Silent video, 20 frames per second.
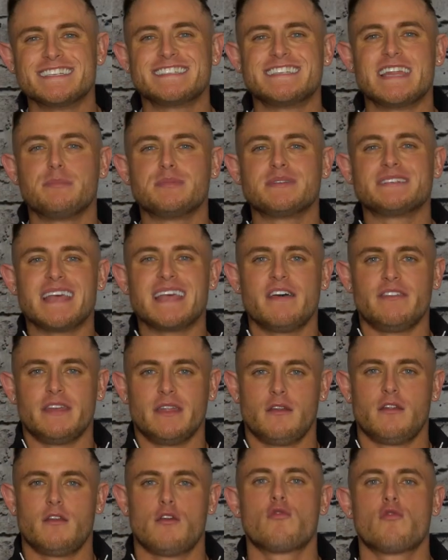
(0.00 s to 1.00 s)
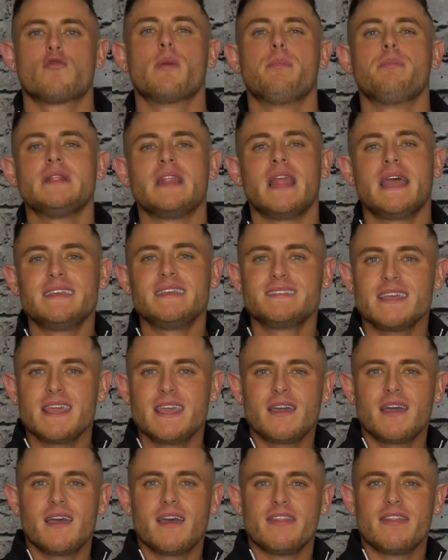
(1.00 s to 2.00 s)
Step seven,
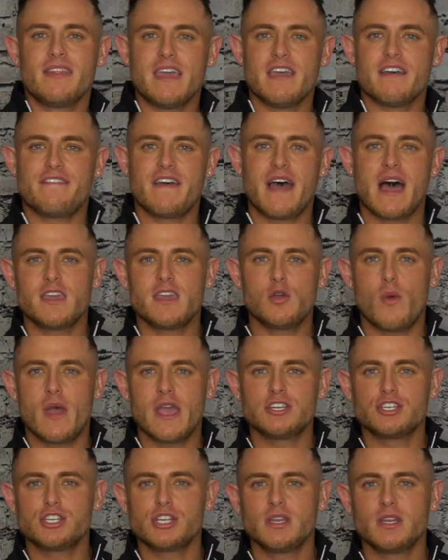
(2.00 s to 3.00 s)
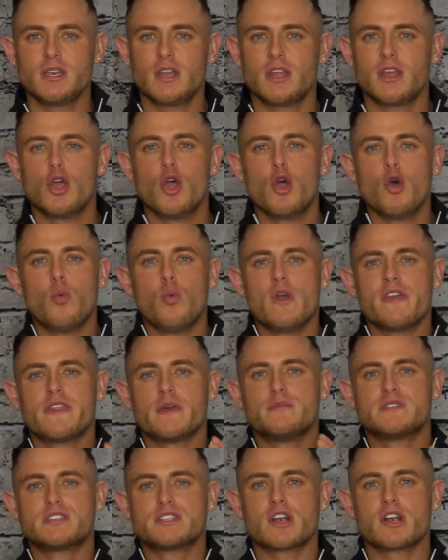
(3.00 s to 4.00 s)
replacing the evaluation with
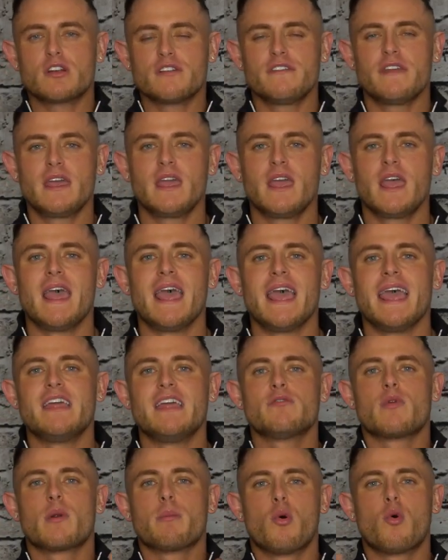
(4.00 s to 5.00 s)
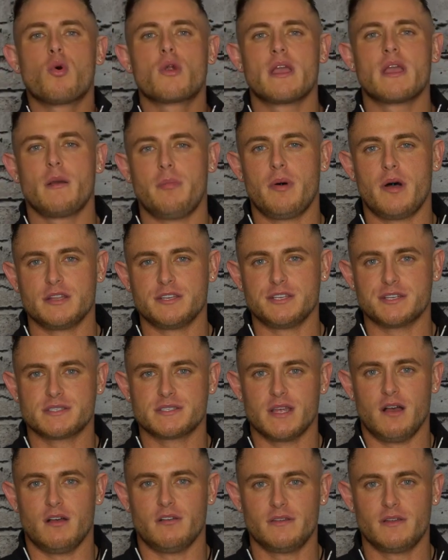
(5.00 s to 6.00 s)
observing and reporting upon
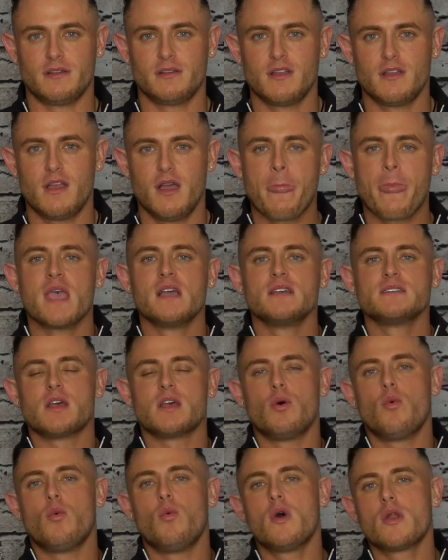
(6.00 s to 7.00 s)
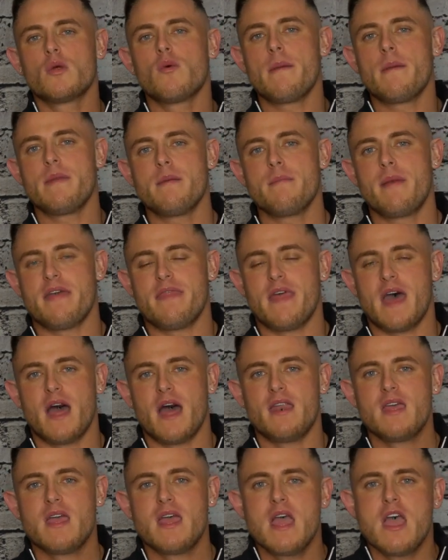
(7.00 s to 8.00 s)
yourself. So, what do I mean by
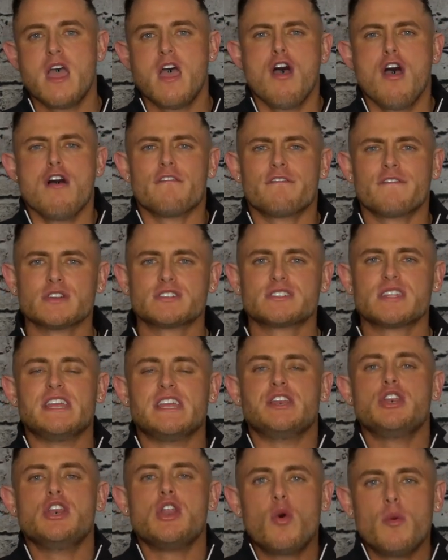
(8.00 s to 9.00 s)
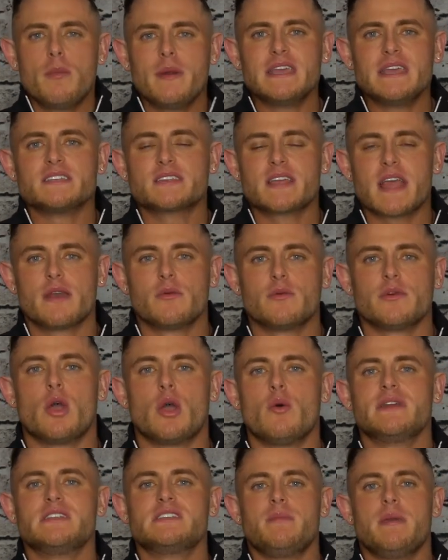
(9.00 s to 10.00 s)
that? Firstly, nobody is
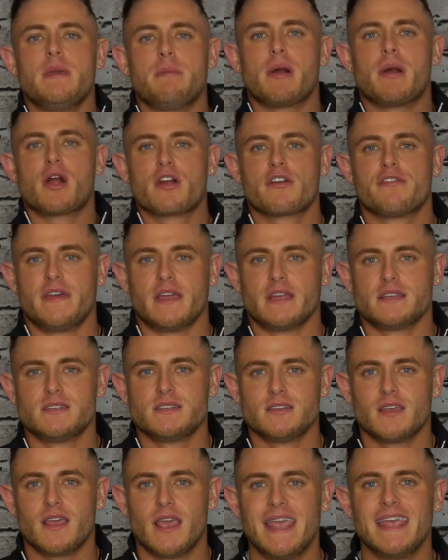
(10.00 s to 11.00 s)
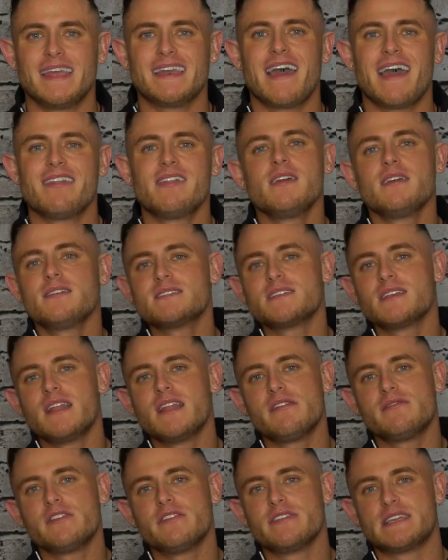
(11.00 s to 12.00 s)
going to be perfect. And I think there's a
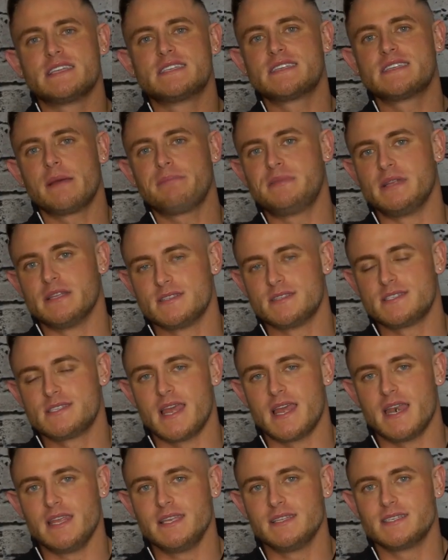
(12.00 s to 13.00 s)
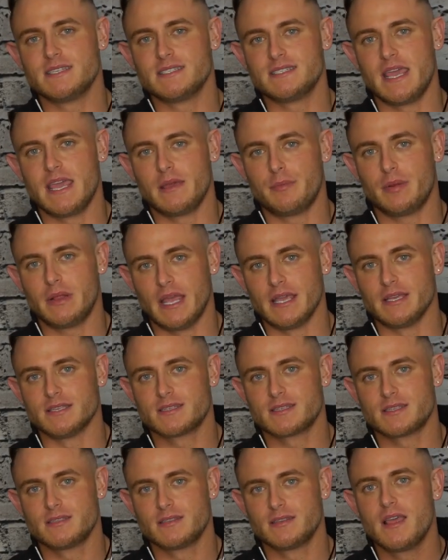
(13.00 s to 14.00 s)
level of acceptance that needs to take
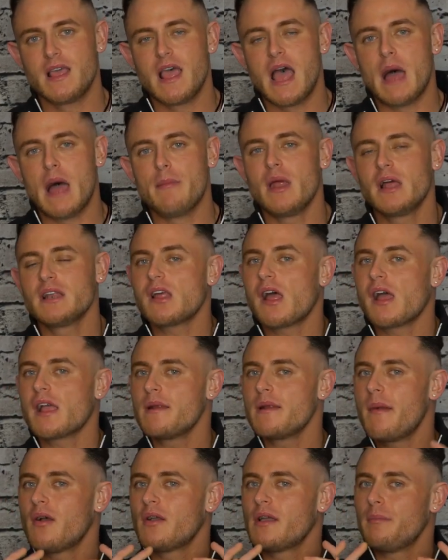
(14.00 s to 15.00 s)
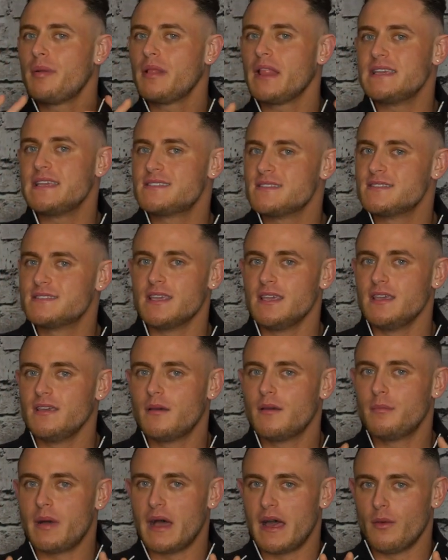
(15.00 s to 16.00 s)
place. I'm not talking about
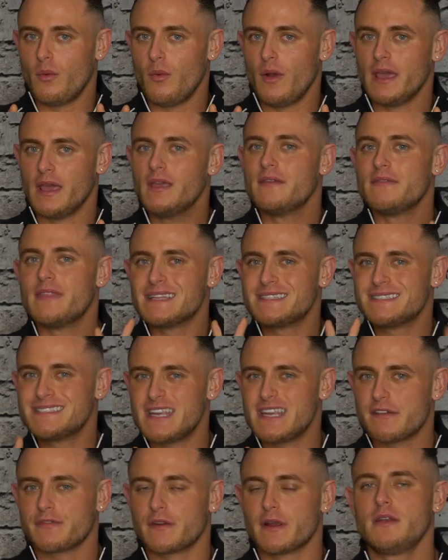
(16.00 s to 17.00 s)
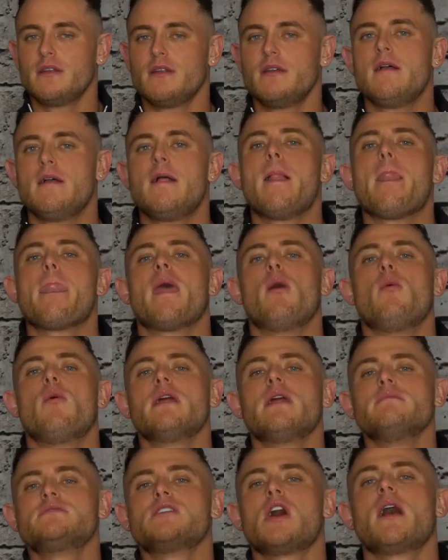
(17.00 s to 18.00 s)
complacency, by the way, that's different.
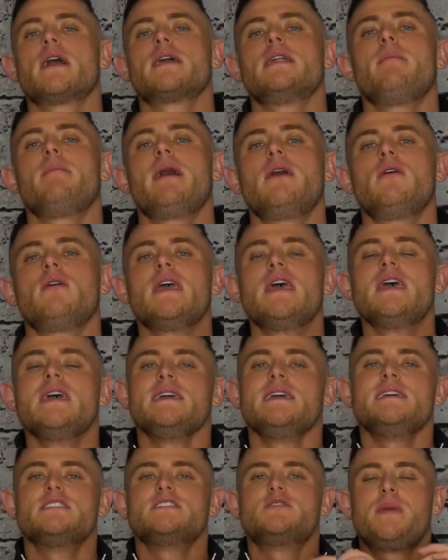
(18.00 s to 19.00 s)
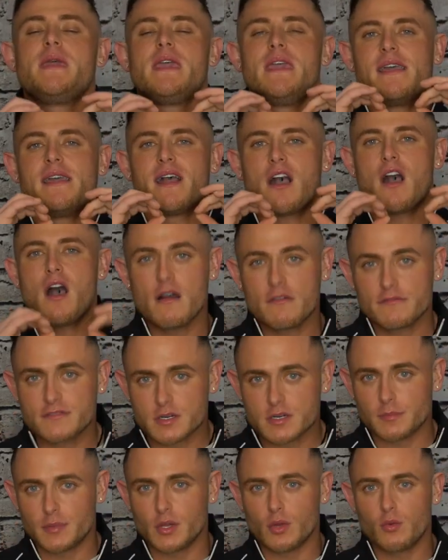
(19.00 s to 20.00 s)
What I'm talking about is being
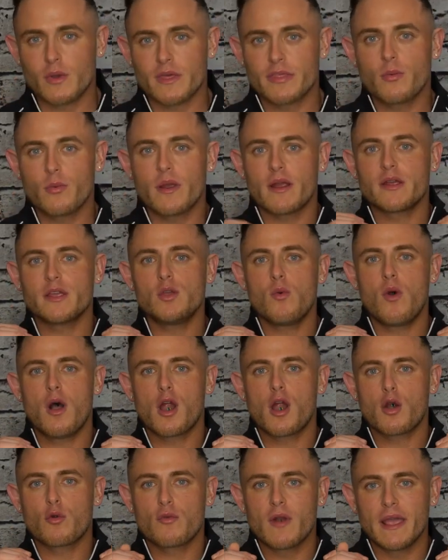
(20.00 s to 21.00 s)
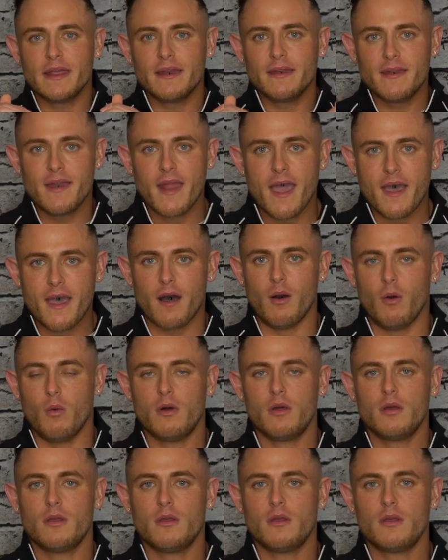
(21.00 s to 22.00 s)
comfortable with where you are right now.
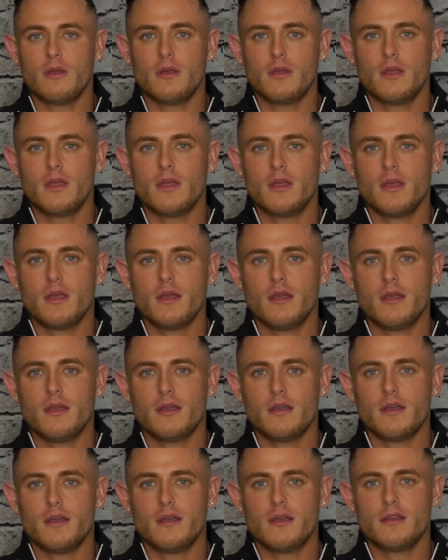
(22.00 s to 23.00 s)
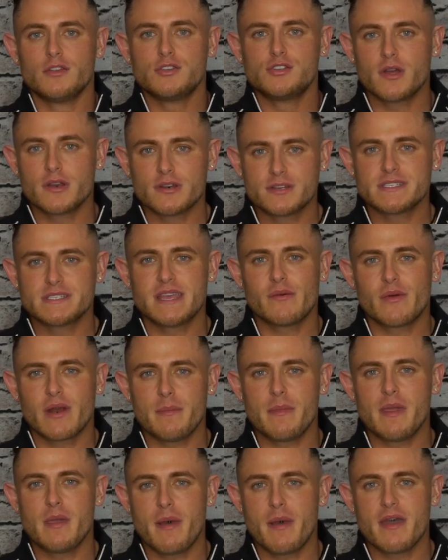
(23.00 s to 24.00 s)
Do you understand what
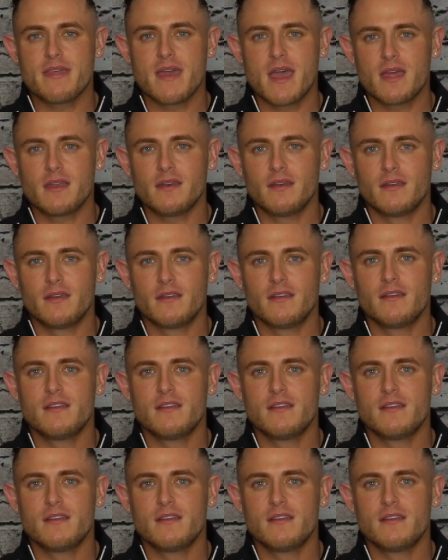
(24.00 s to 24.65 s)
I mean by that?